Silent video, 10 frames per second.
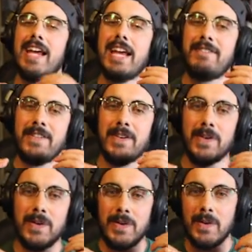If
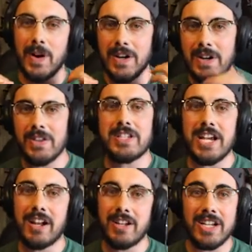you are new to the
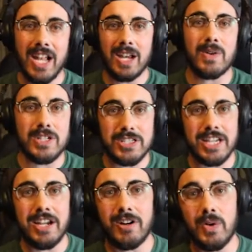channel and you like what you see here,